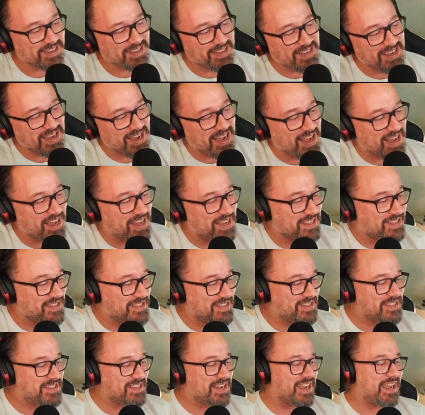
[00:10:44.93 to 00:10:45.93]
God
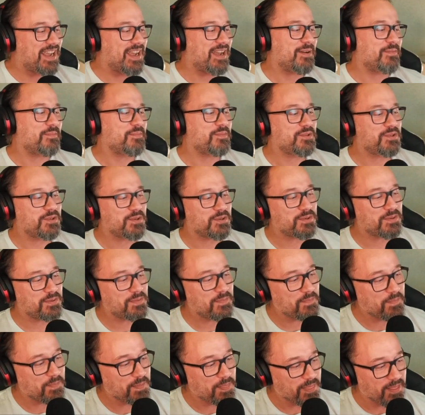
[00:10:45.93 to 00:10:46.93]
damn, dude.
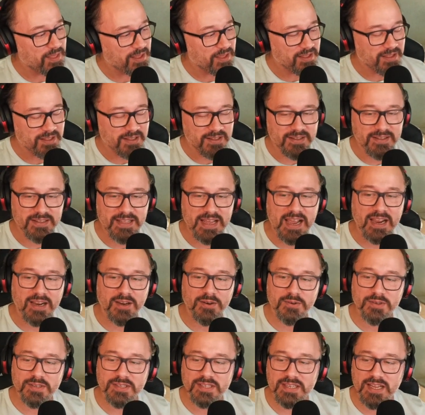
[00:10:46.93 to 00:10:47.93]

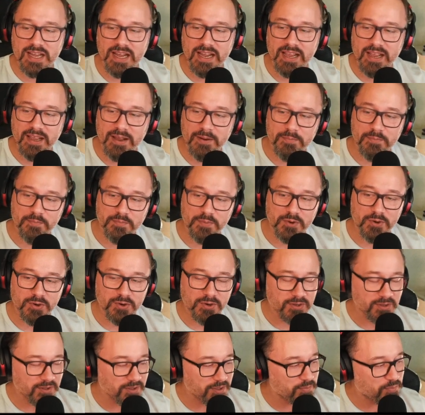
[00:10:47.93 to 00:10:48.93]
Daggerus, I am
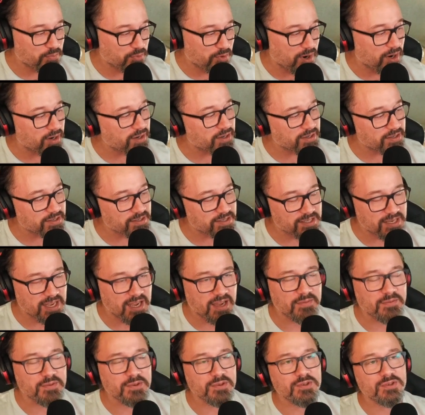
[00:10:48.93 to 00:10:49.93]
currently progging
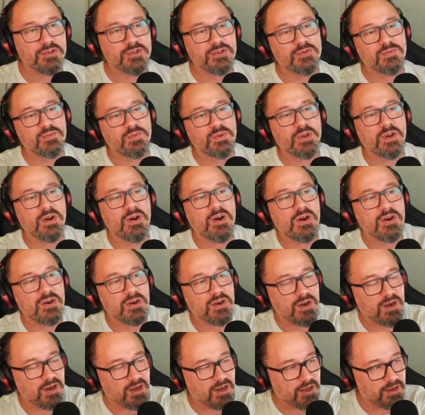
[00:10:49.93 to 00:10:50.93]
Savage. We
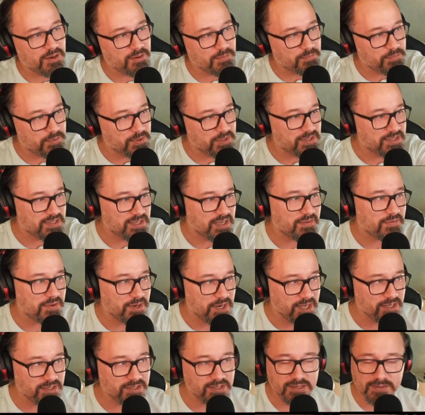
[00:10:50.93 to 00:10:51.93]
are on
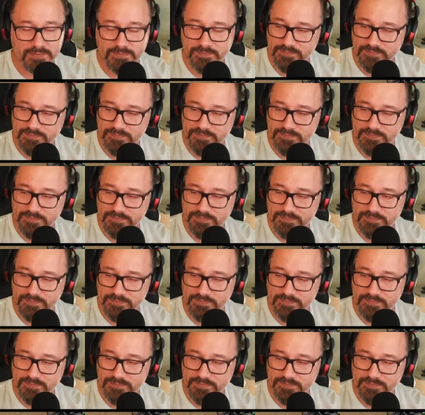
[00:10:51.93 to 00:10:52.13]
P7S.